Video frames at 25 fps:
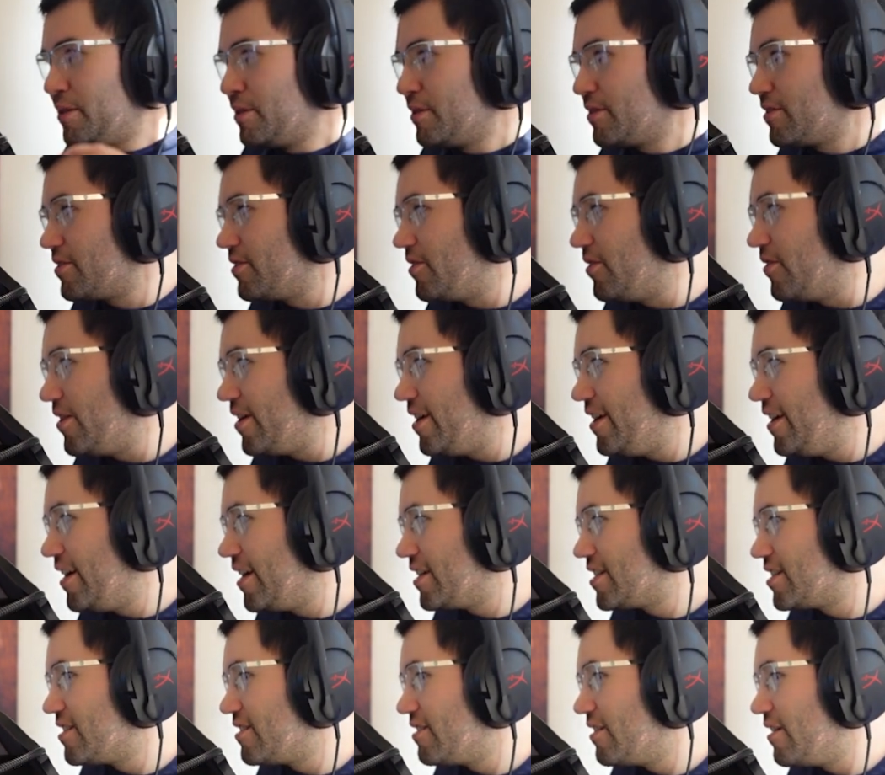So he
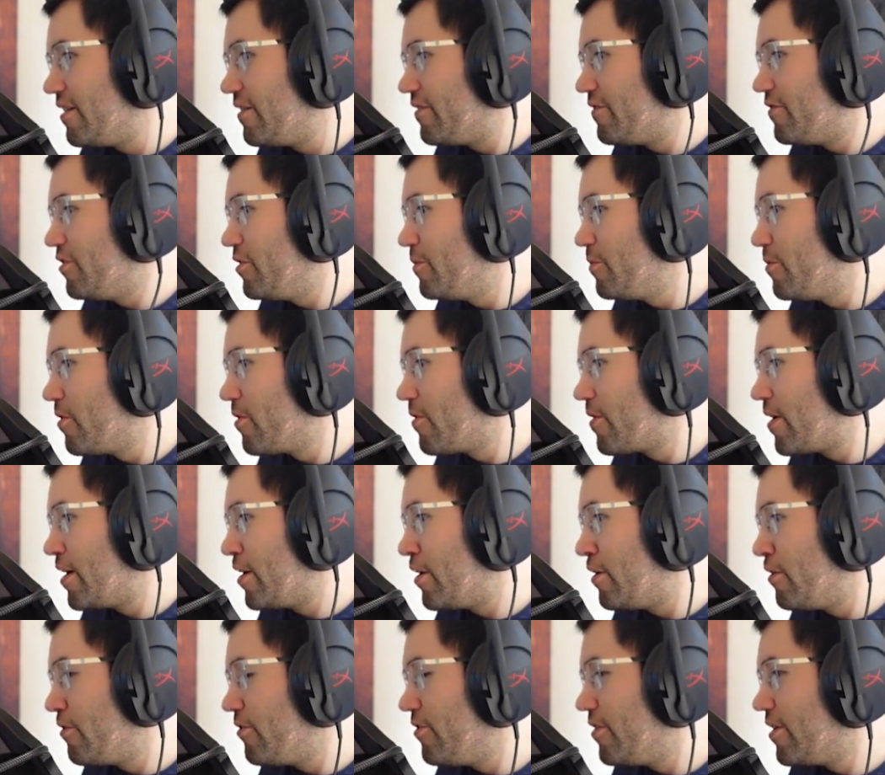has a few more right
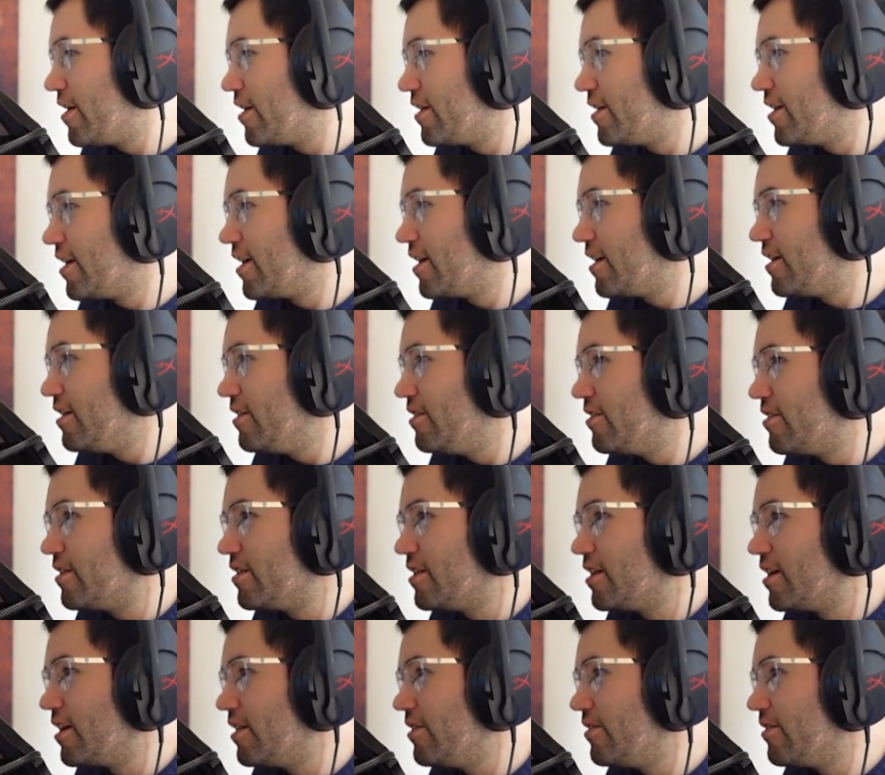here. You can take
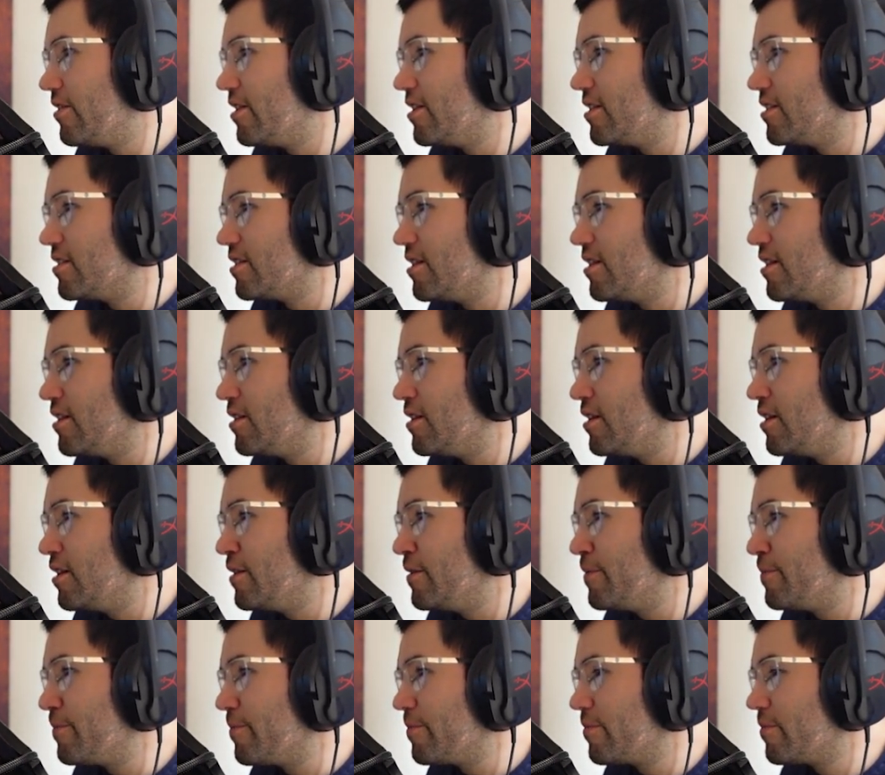a look at his
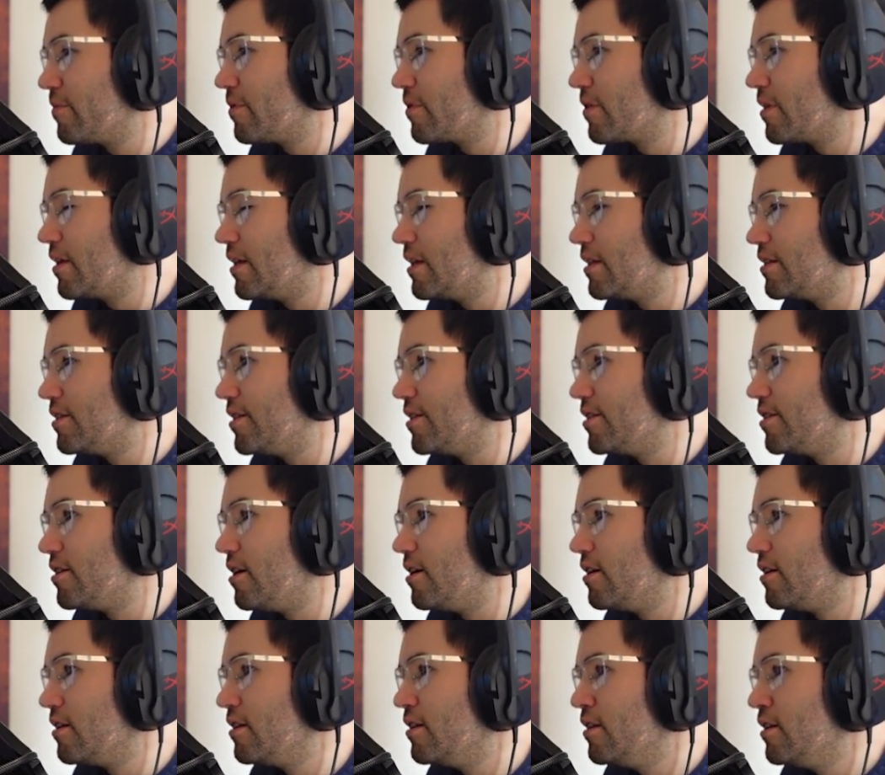
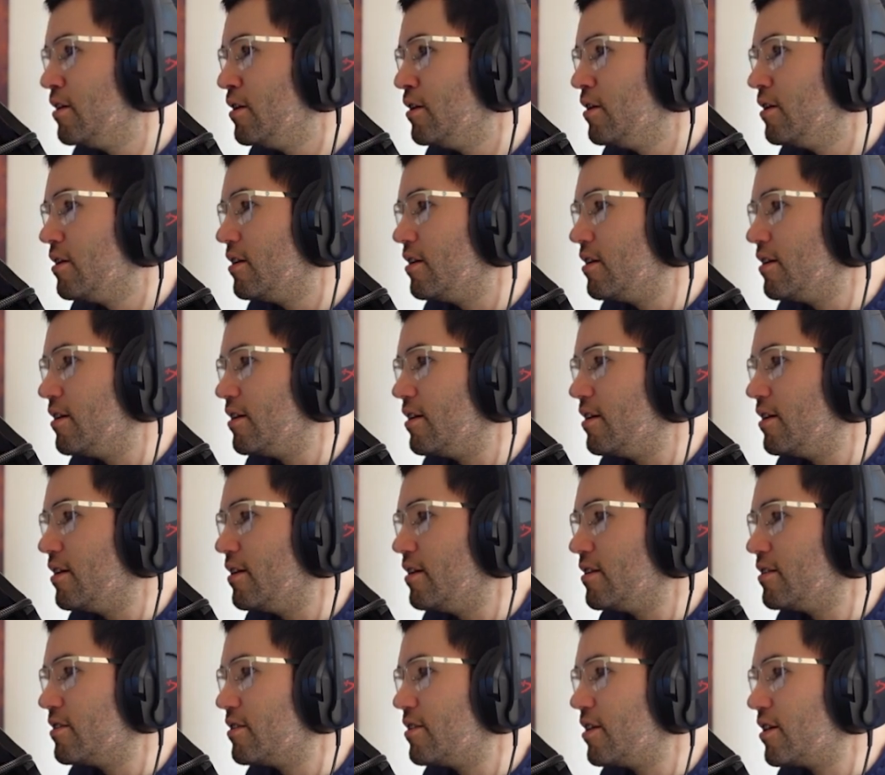TikTok.
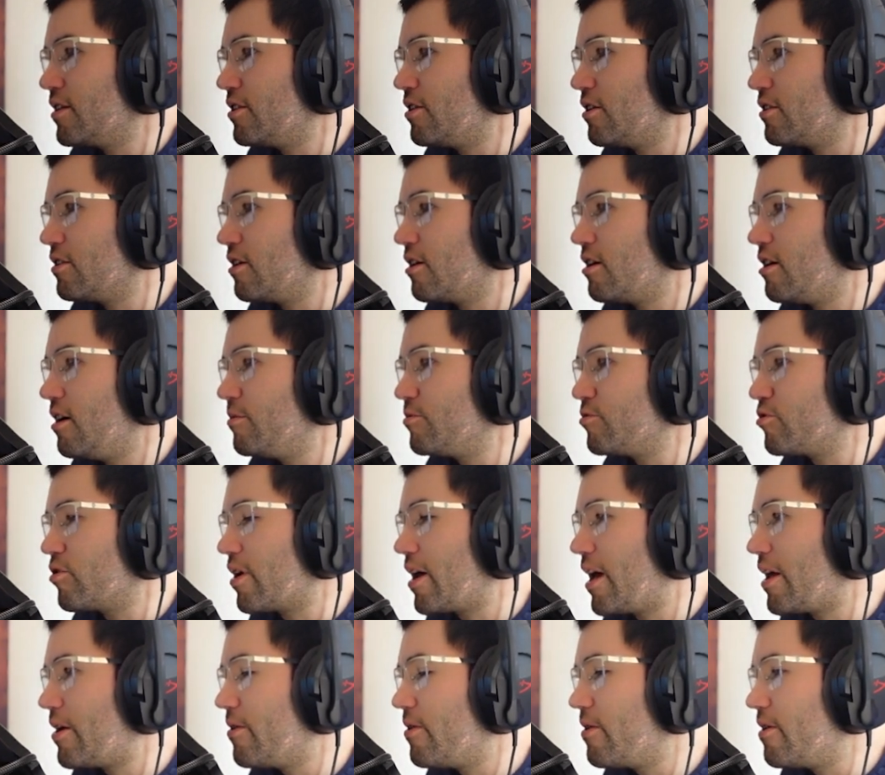It's tiktok.com
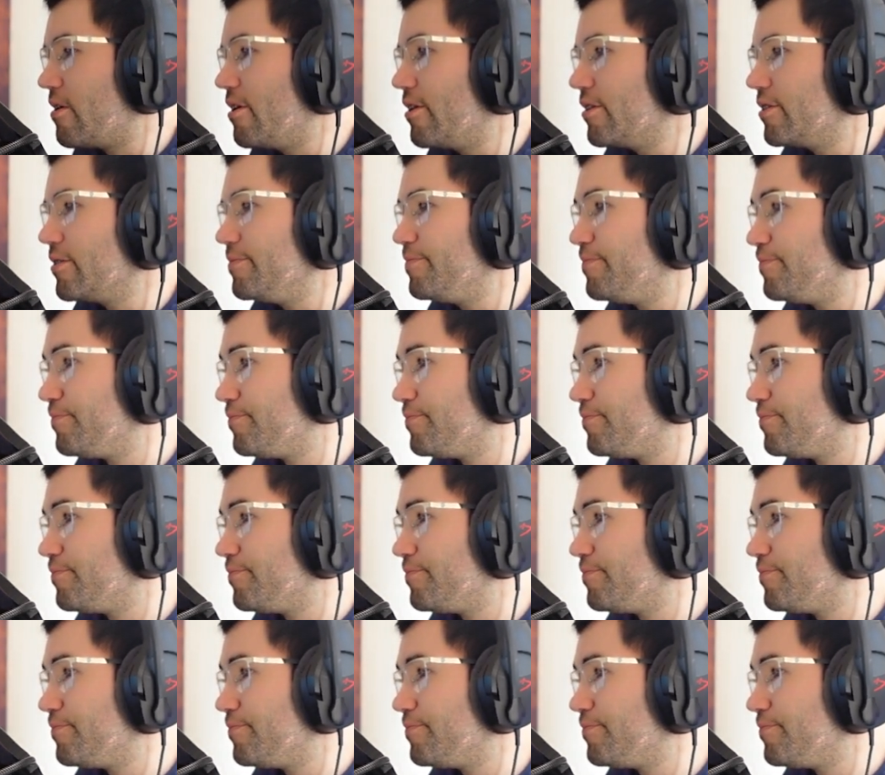DRACANO art.